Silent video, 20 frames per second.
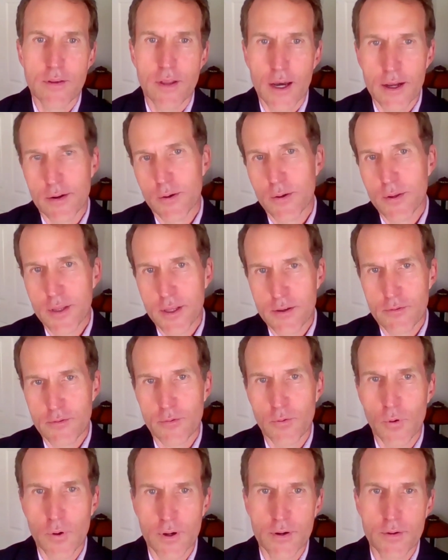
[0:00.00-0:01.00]
not only
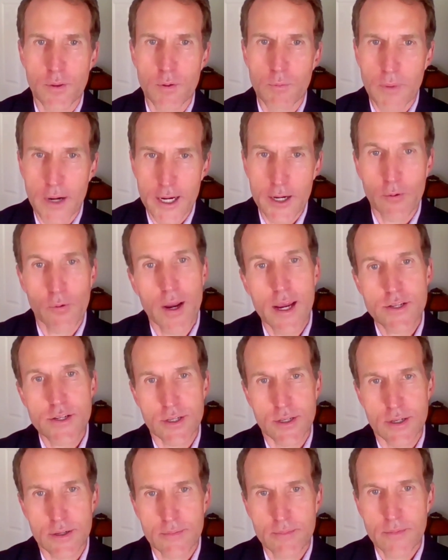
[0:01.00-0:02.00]
for the
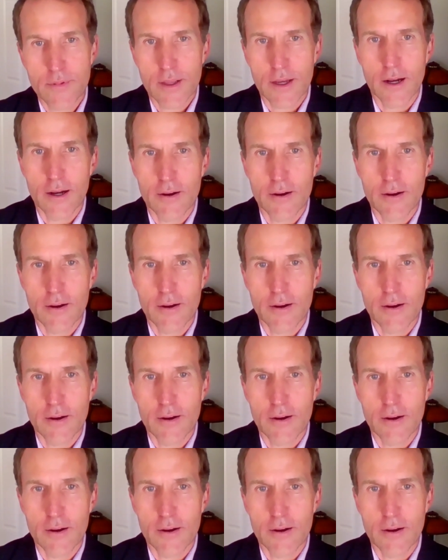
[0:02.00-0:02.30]
migration